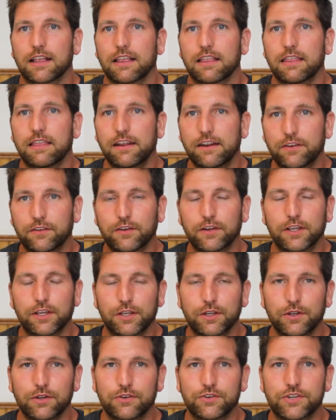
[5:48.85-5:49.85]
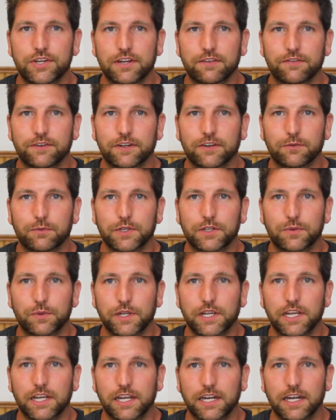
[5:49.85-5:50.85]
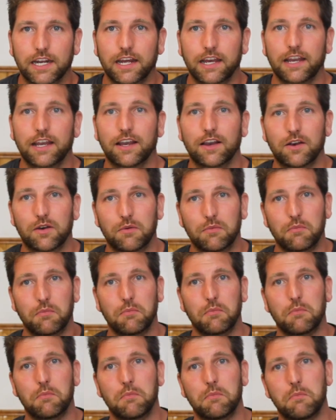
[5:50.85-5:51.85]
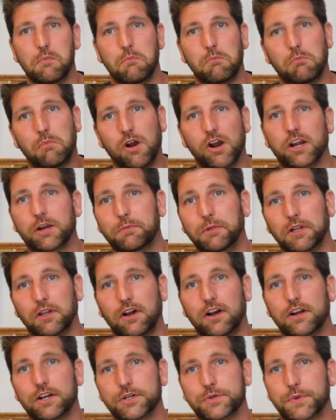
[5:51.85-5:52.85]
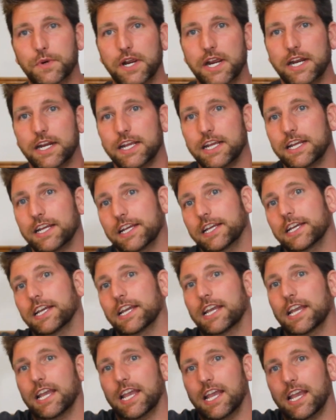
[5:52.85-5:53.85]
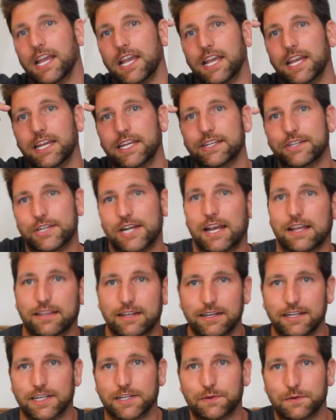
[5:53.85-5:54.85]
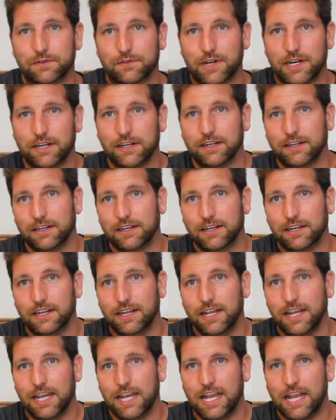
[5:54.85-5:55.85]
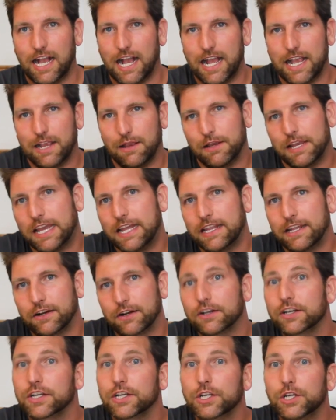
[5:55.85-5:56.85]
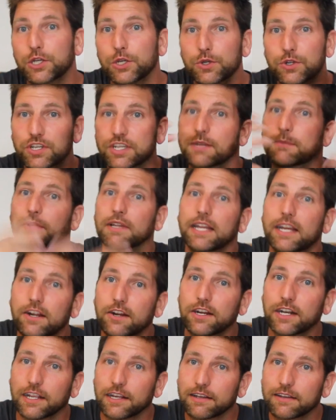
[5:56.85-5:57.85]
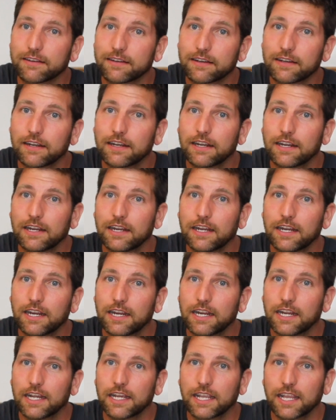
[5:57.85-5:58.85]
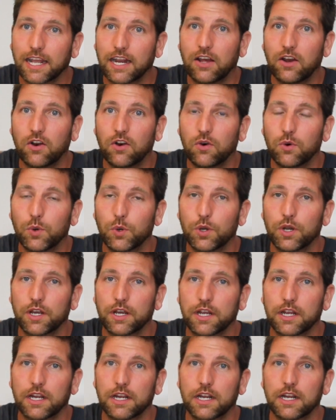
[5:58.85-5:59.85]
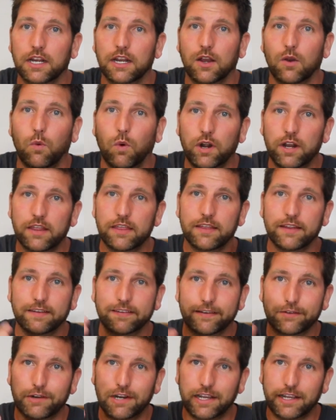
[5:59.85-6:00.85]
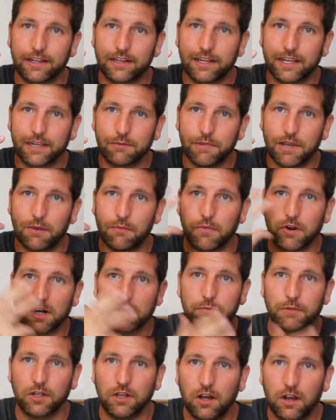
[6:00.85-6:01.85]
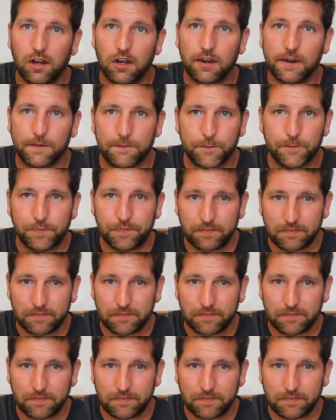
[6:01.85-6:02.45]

there's a huge difference between Mark Millar's writing and Jonathan Hickman's writing. And there's huge similarities. One of the things I like about Mark Millar